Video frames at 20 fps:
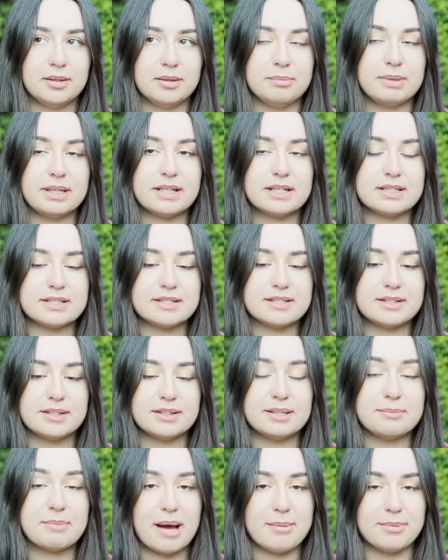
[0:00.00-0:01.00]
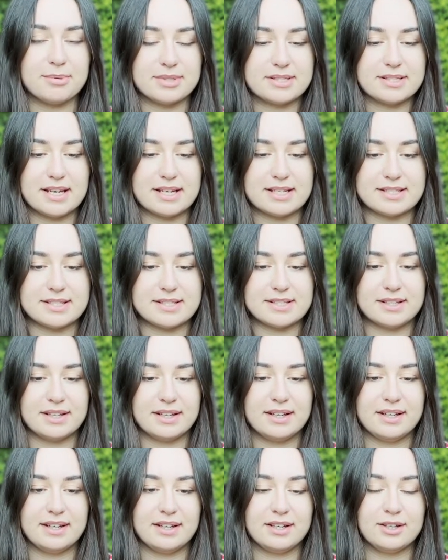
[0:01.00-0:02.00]
because the Bible says
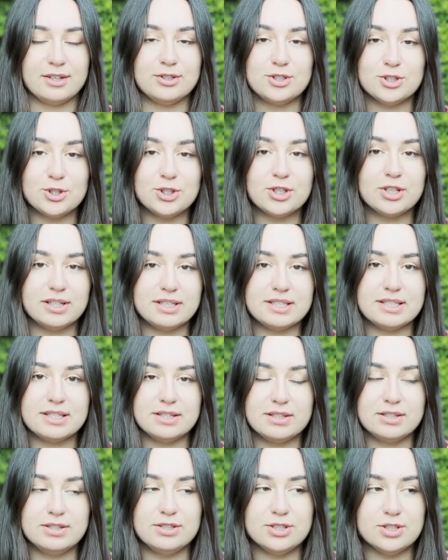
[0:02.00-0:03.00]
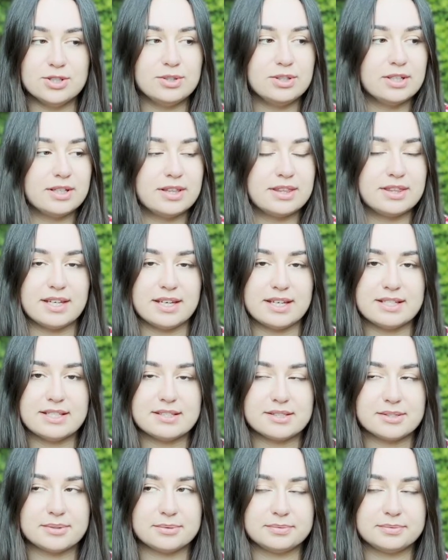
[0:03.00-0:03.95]
do good things.